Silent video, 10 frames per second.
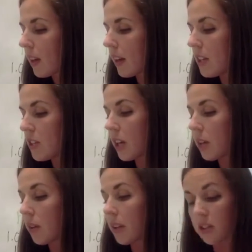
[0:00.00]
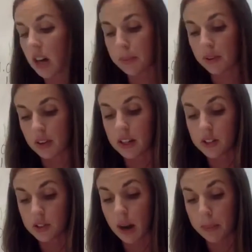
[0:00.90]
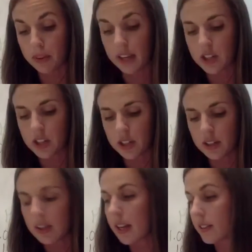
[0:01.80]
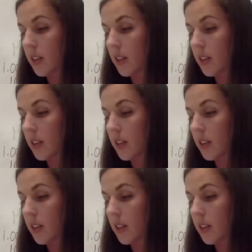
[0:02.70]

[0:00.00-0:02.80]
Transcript: In general, extrapolation is